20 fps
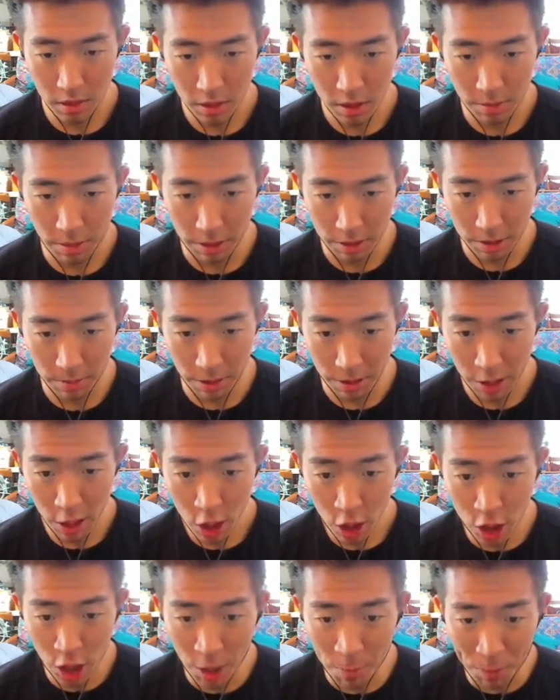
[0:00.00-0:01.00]
Come on, come on.
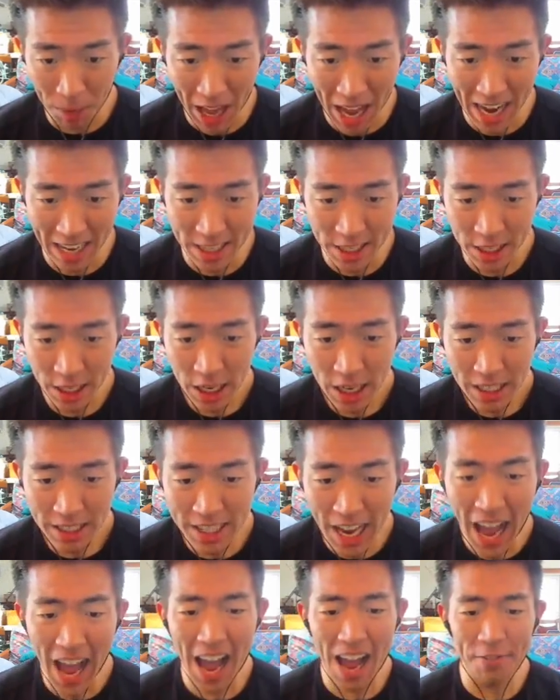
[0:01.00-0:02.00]
Good blocks.
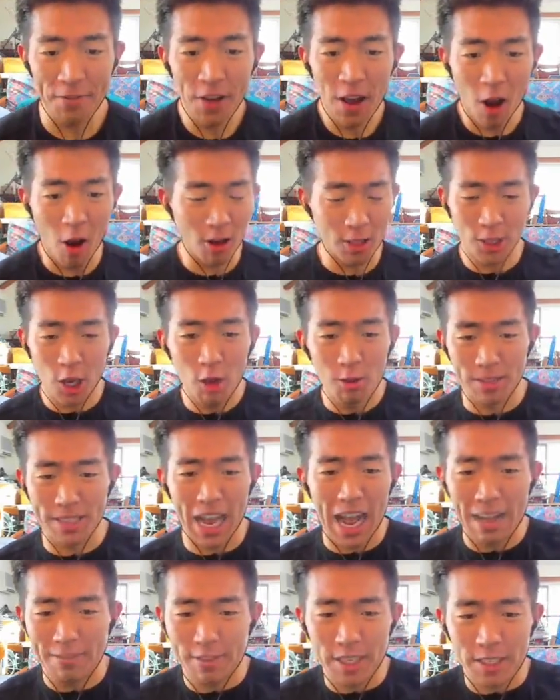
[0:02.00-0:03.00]
Dive, or don't
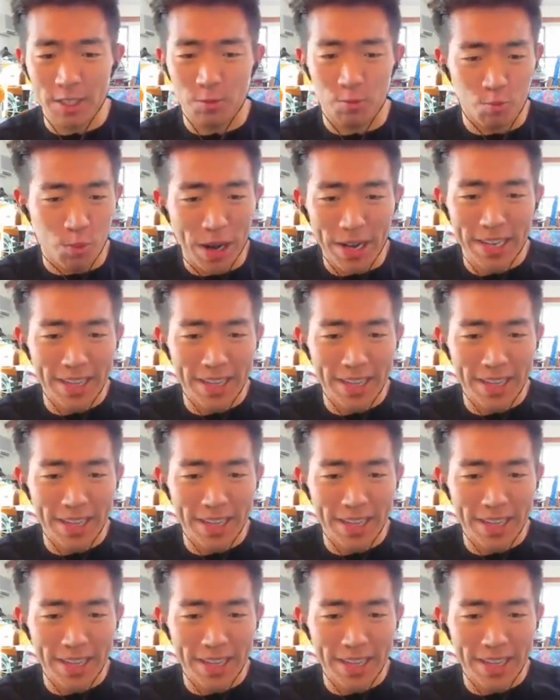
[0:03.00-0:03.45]
dive. Just run